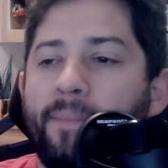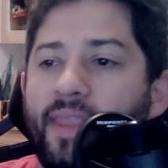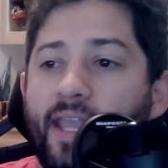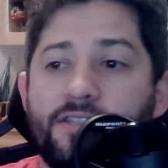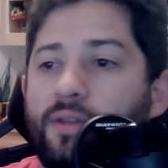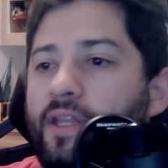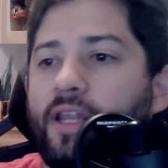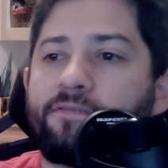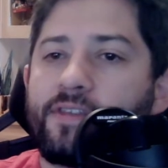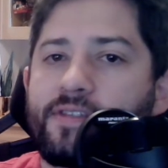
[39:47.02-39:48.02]
And so they
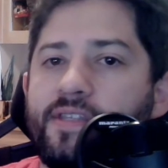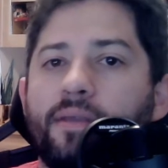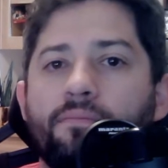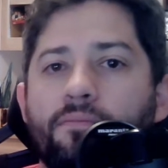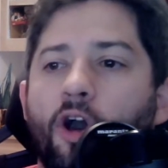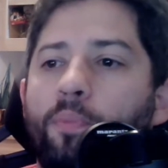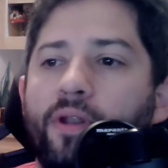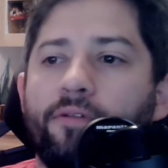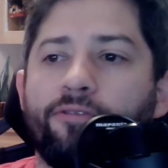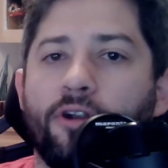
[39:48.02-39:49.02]
left the seat
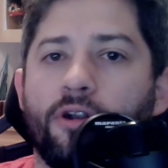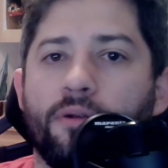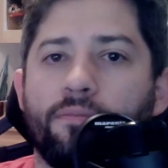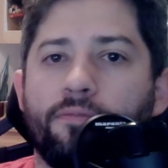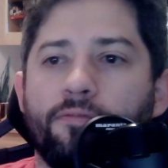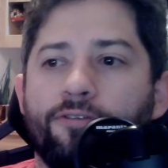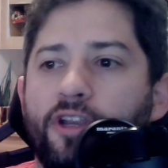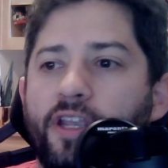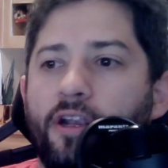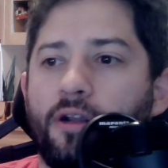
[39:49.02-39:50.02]
open for, for
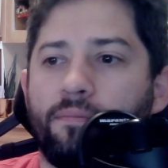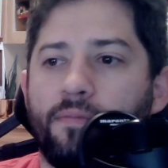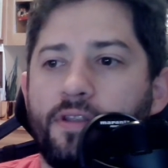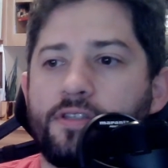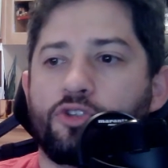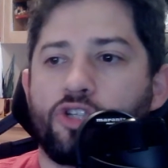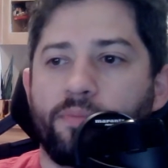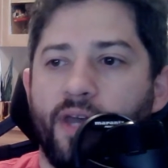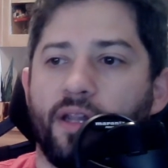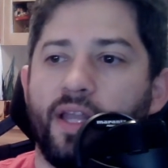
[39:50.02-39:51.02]
a year until
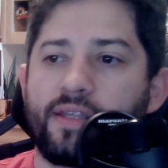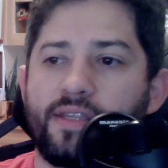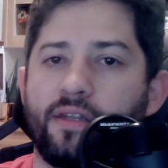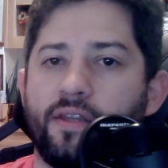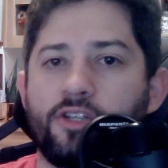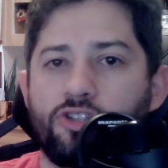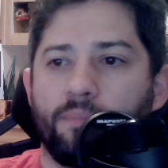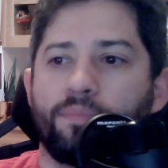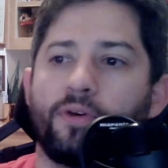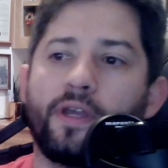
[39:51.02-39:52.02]
Trump got elected, and then
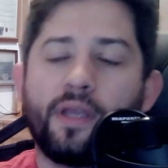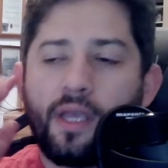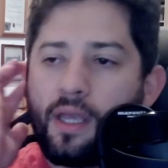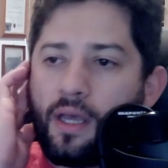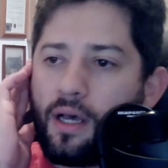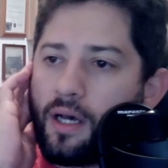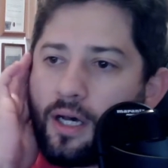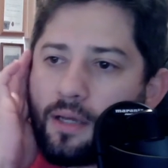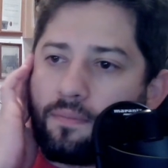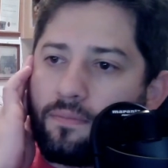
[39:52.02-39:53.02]
Trump put
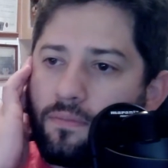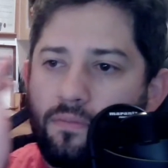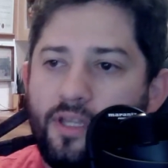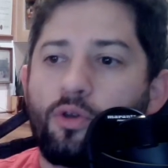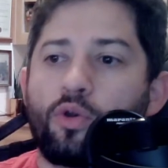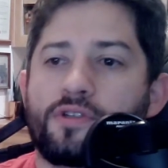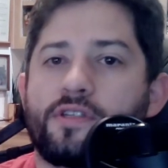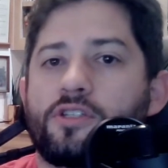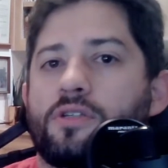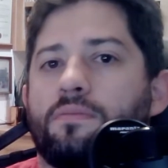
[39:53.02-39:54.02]
uh, Neil
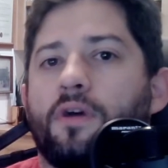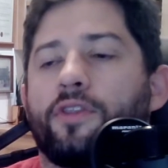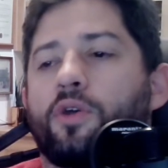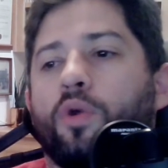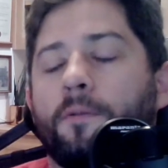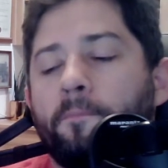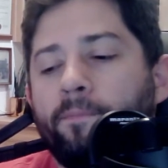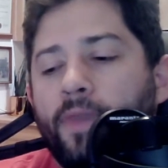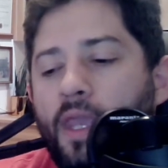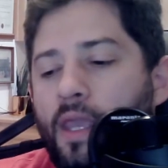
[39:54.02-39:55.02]
Gorsuch on the court.
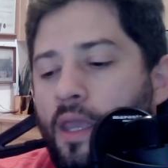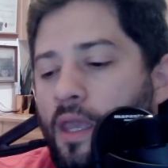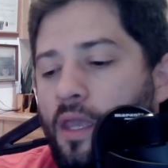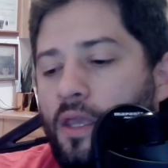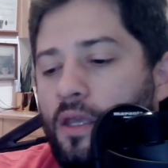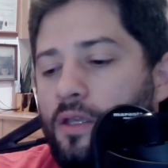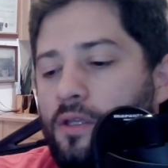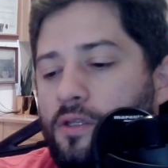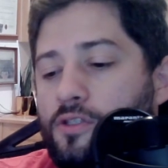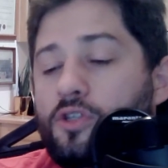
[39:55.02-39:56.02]

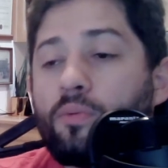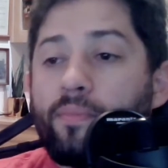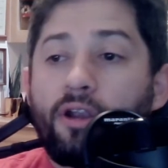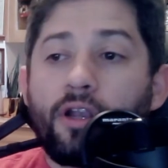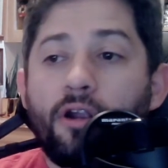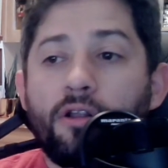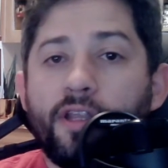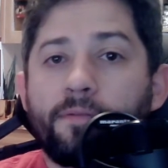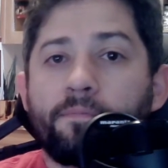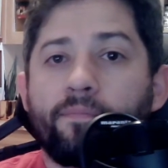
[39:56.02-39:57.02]
So Merrick
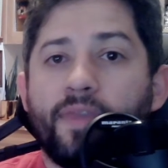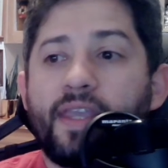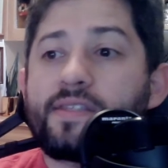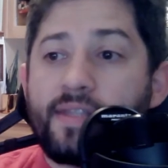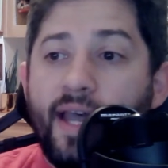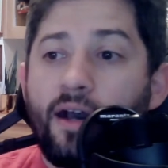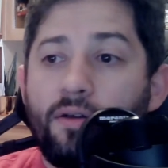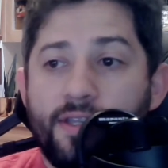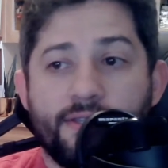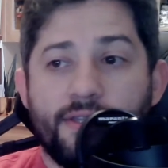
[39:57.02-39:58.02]
Garland is now,
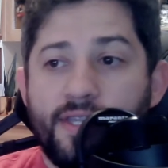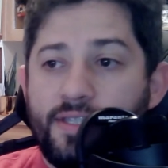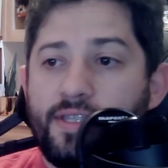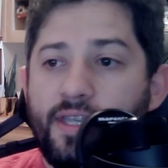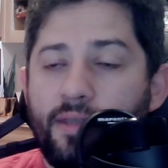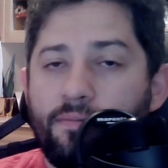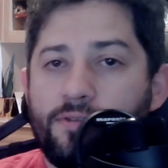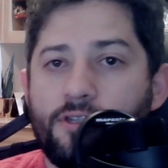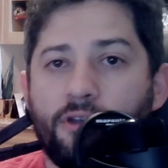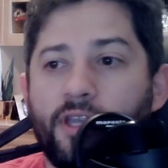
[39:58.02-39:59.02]
he's a D C
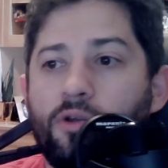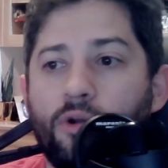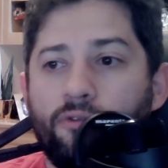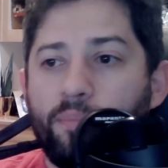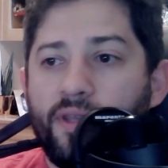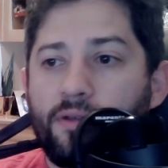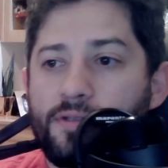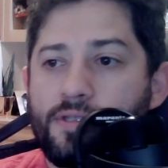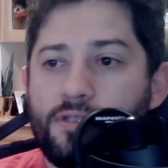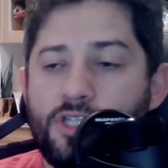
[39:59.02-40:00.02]
Circuit Court of
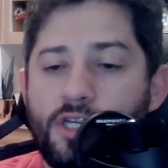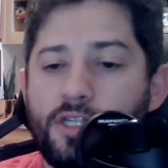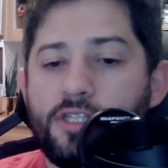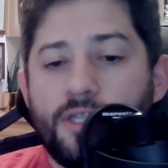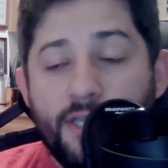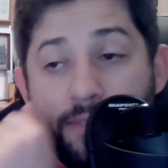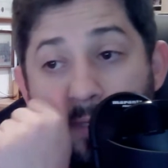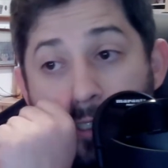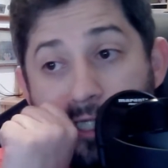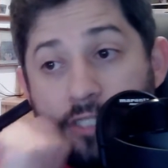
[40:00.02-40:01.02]
Appeals judge. He's
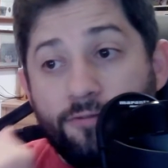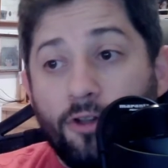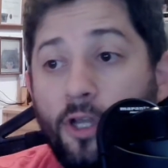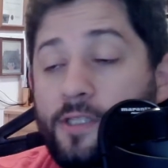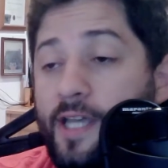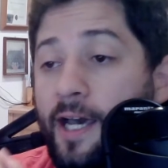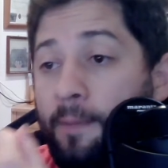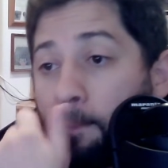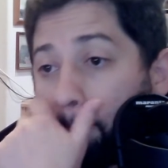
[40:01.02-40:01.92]
been a judge for a long time.